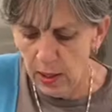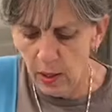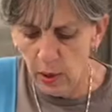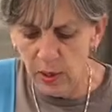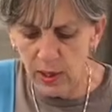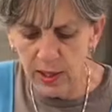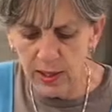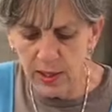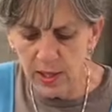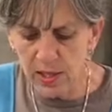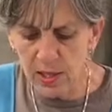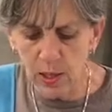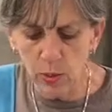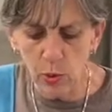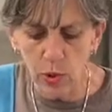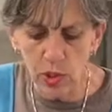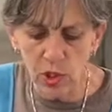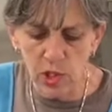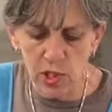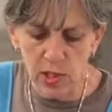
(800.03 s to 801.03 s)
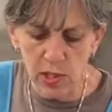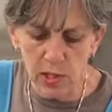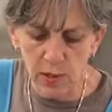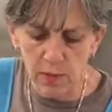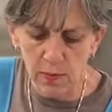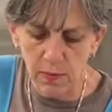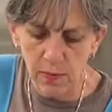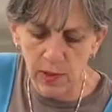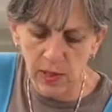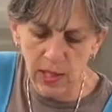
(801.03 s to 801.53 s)
Like I say, we're just
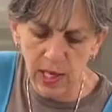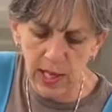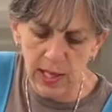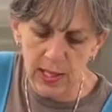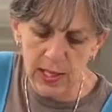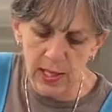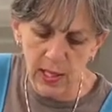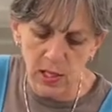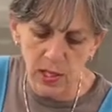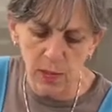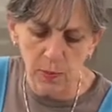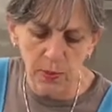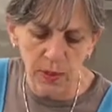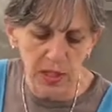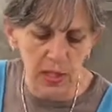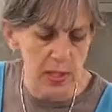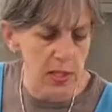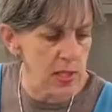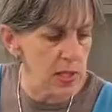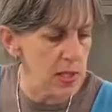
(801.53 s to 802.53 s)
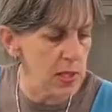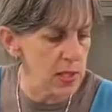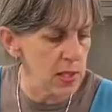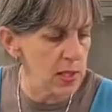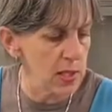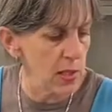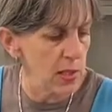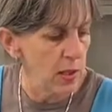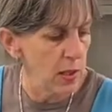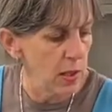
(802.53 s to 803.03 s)
cutting into pieces
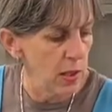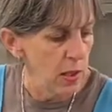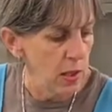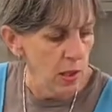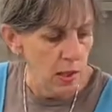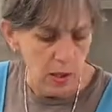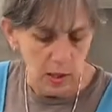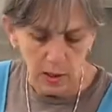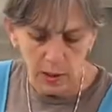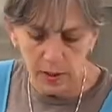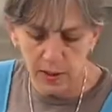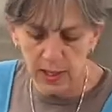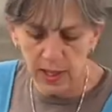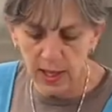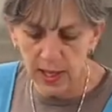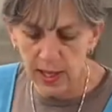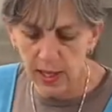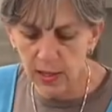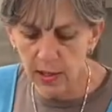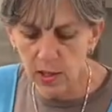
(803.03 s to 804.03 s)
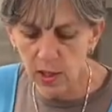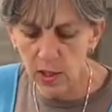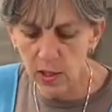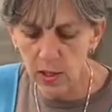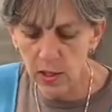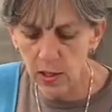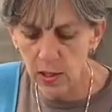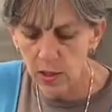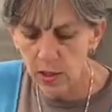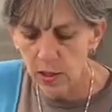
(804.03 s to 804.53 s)
that
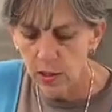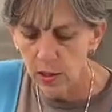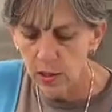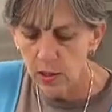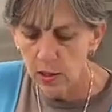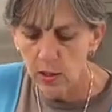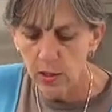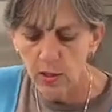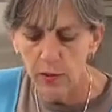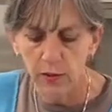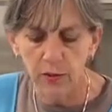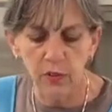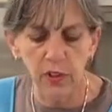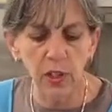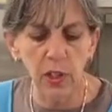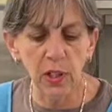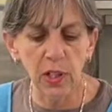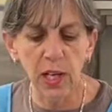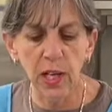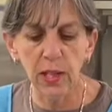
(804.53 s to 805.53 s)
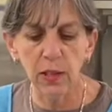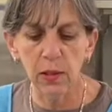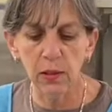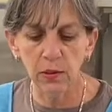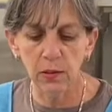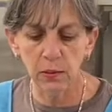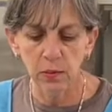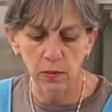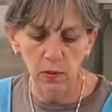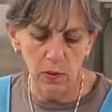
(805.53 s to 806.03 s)
feel like
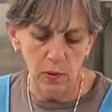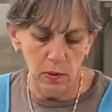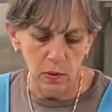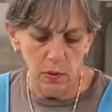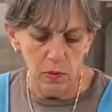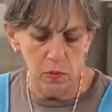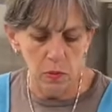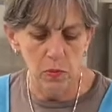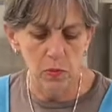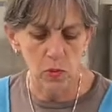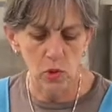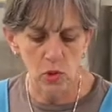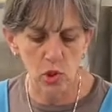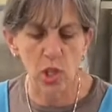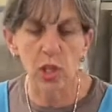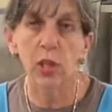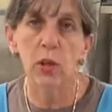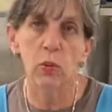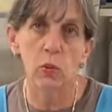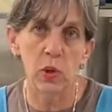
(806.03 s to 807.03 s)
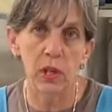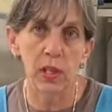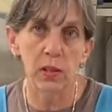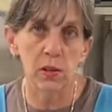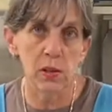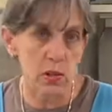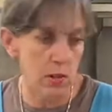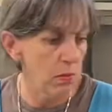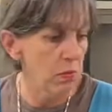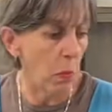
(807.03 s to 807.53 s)
chicken
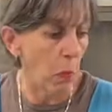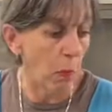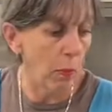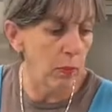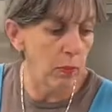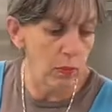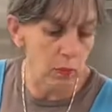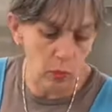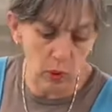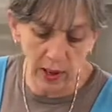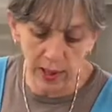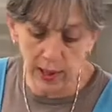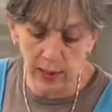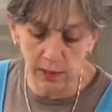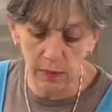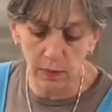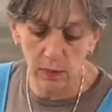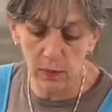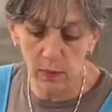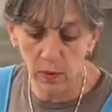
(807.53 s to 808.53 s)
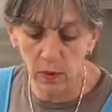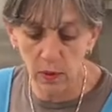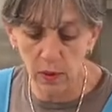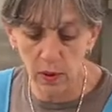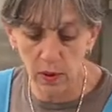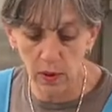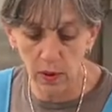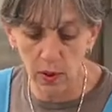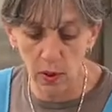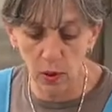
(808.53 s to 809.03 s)
wings, right?
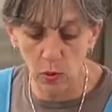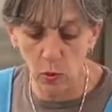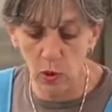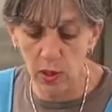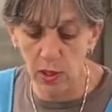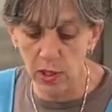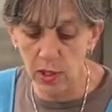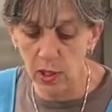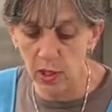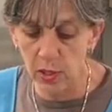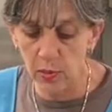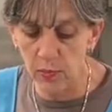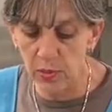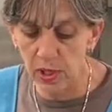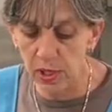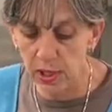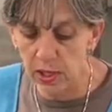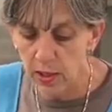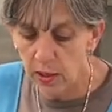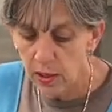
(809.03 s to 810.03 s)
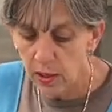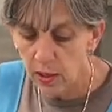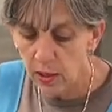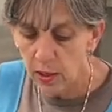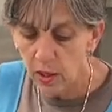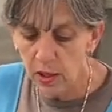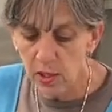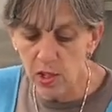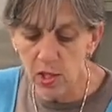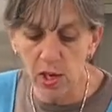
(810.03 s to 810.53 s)
You don't want it to be,
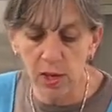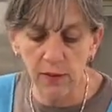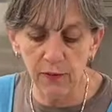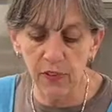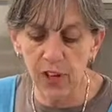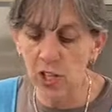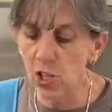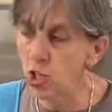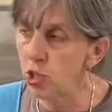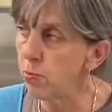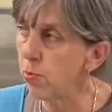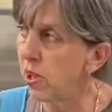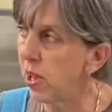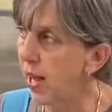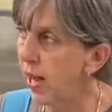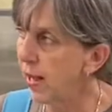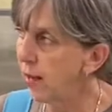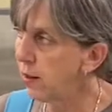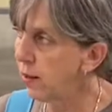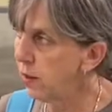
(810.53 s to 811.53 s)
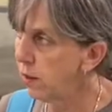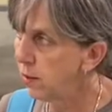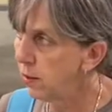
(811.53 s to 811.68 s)
it's not a veggie platter.